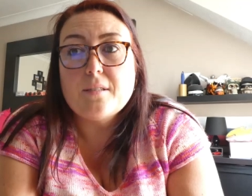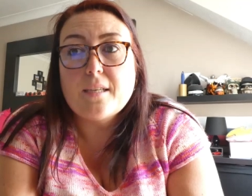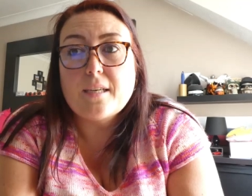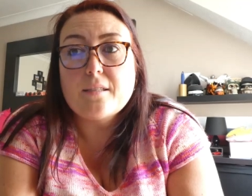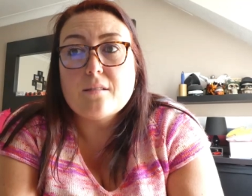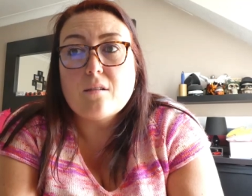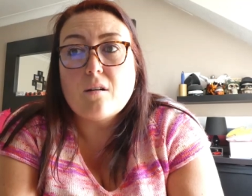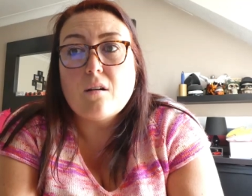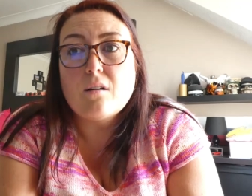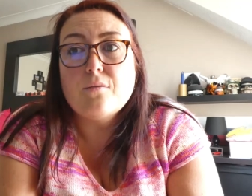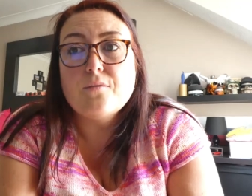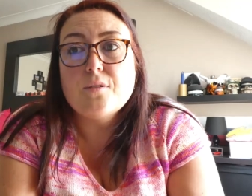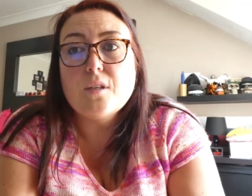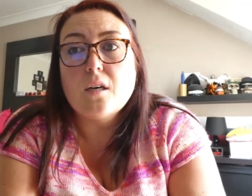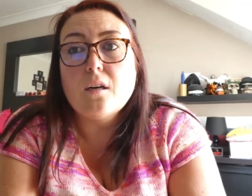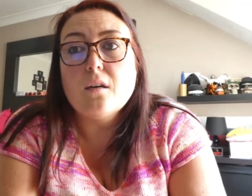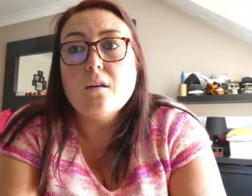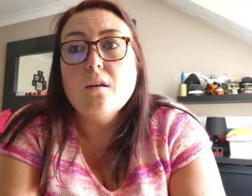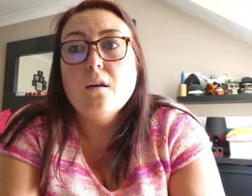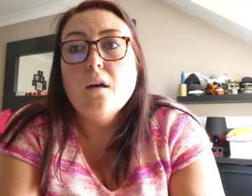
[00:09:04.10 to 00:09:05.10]
of days
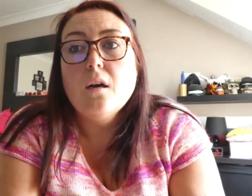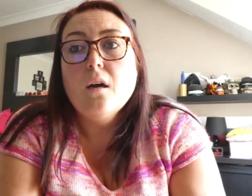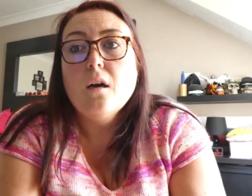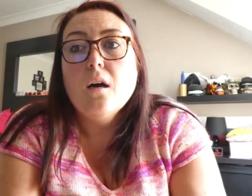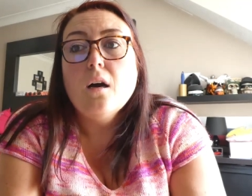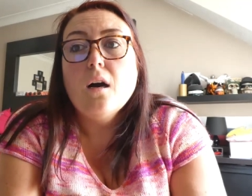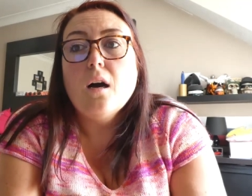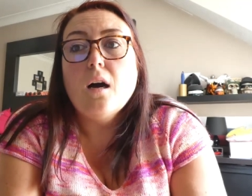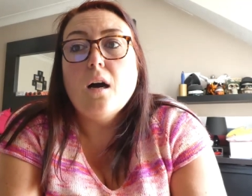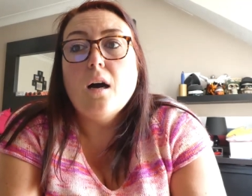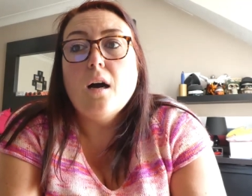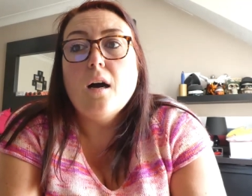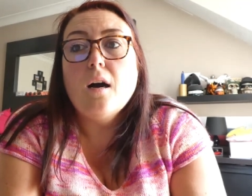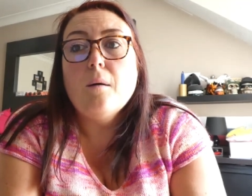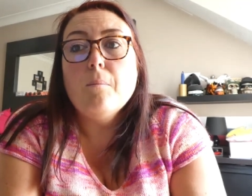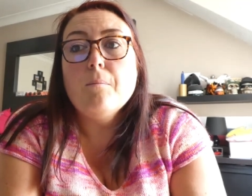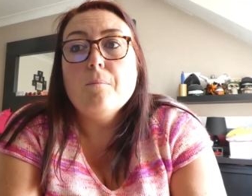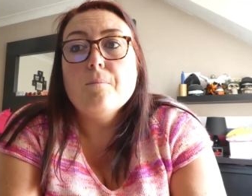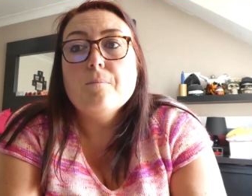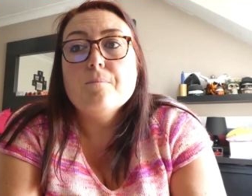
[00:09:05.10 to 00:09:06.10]
after.
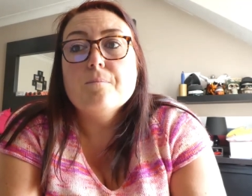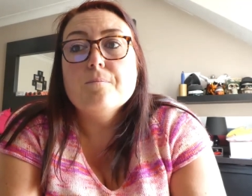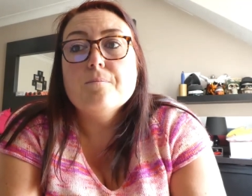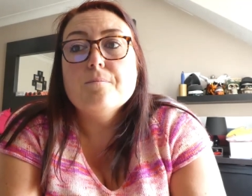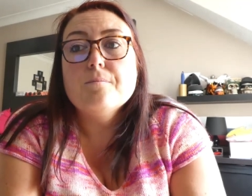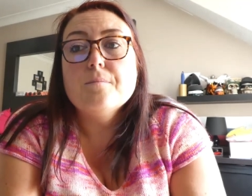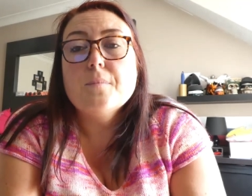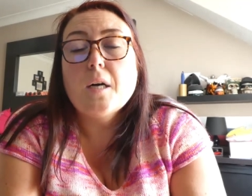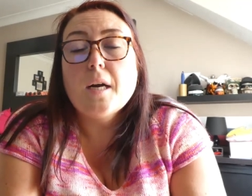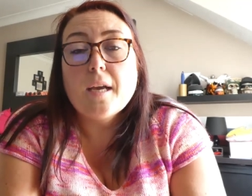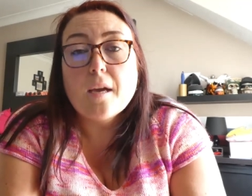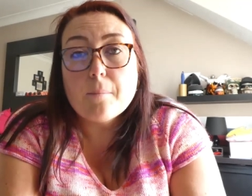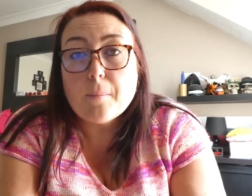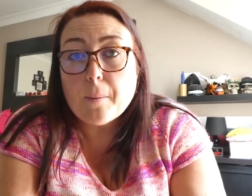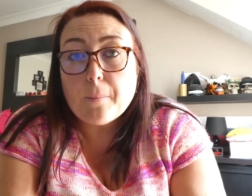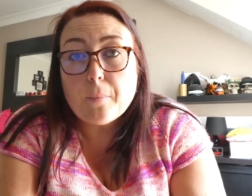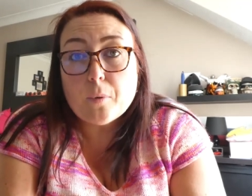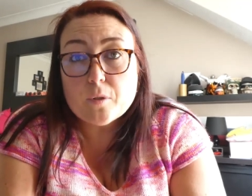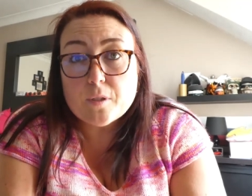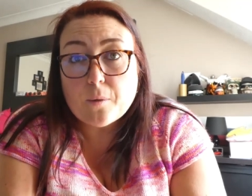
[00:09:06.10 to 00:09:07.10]
Um, I ate
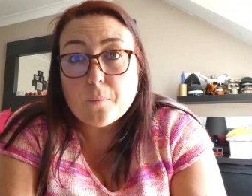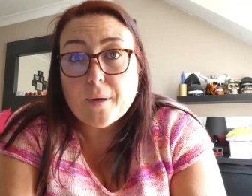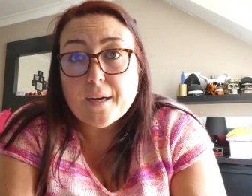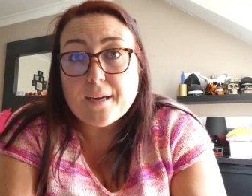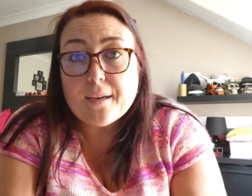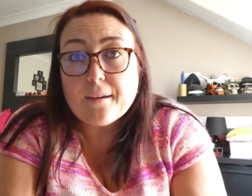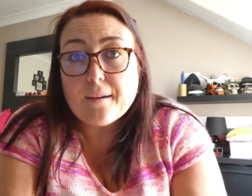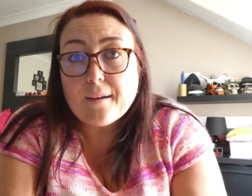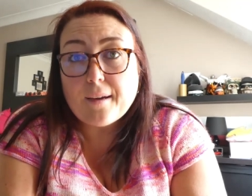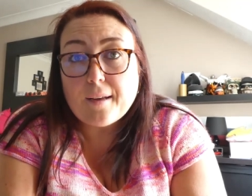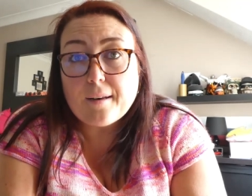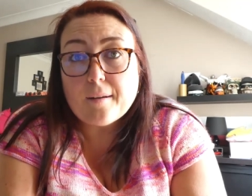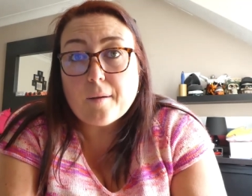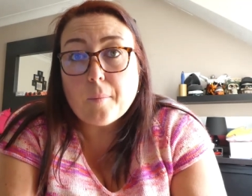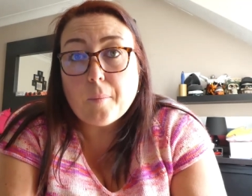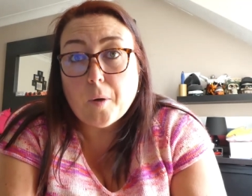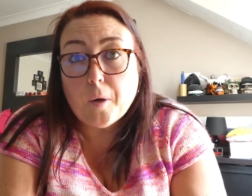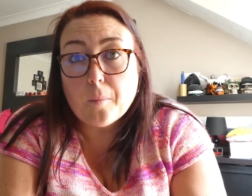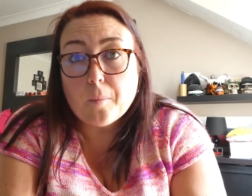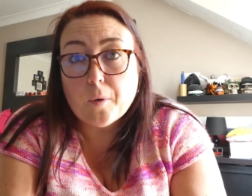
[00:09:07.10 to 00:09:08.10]
my body weight in
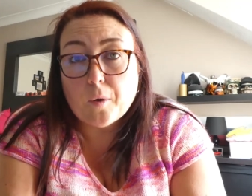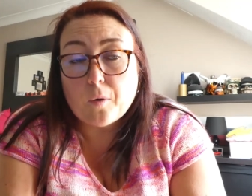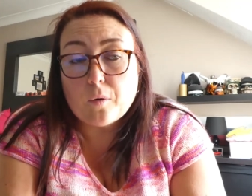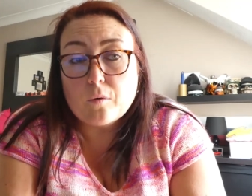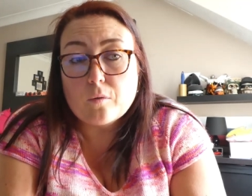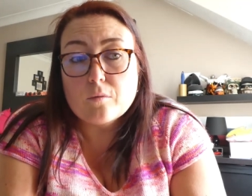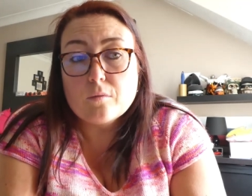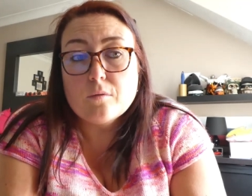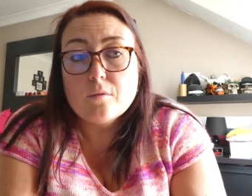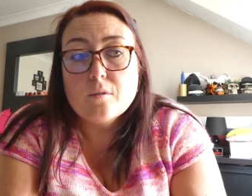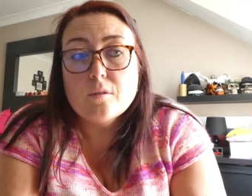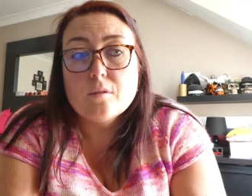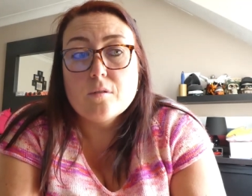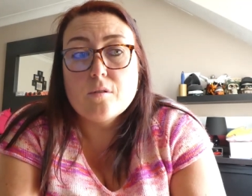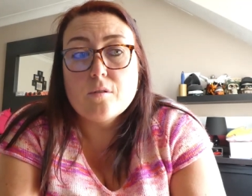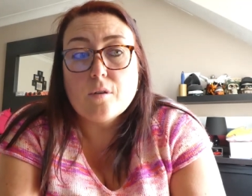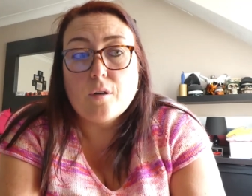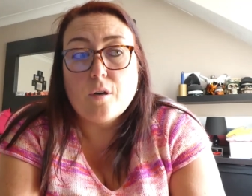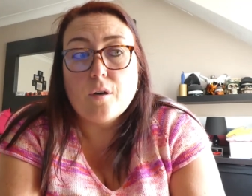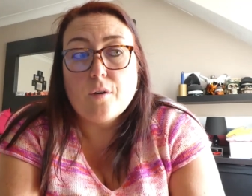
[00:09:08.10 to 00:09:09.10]
popcorn,
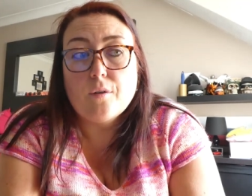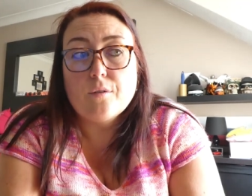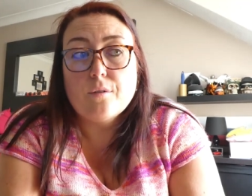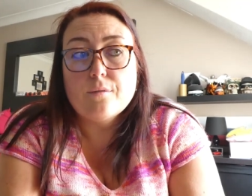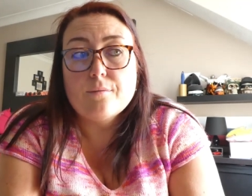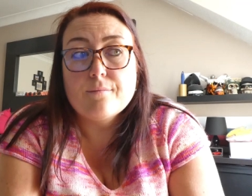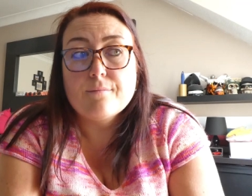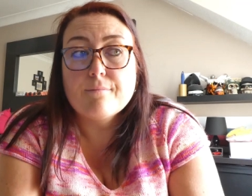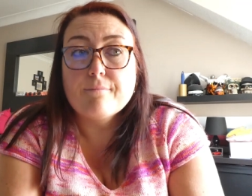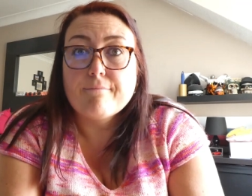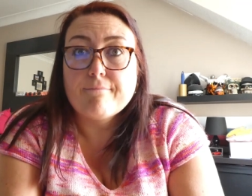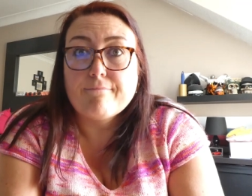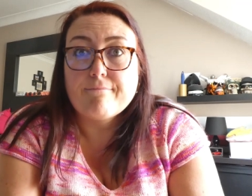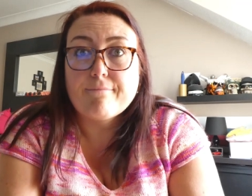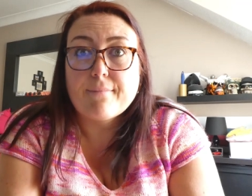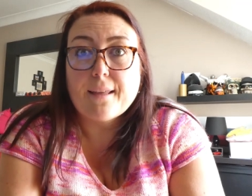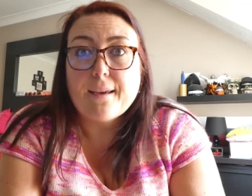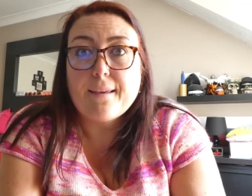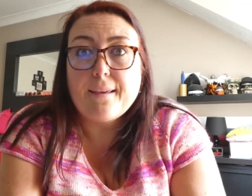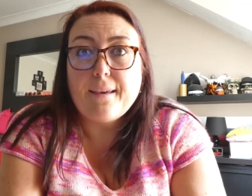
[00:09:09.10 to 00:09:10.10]
so
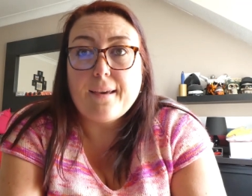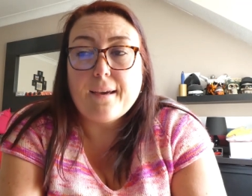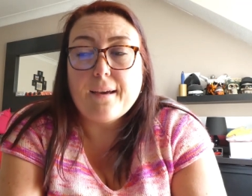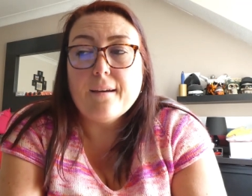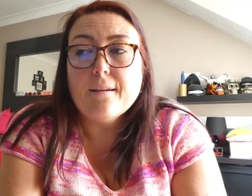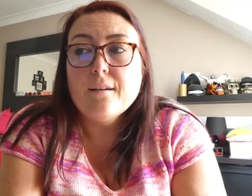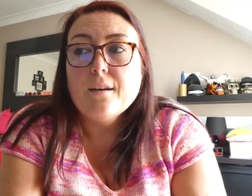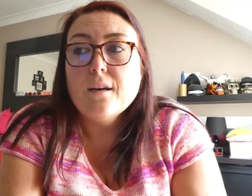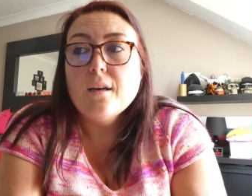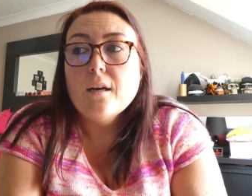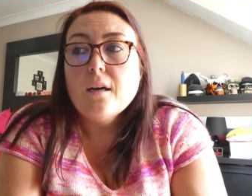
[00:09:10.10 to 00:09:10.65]
yeah.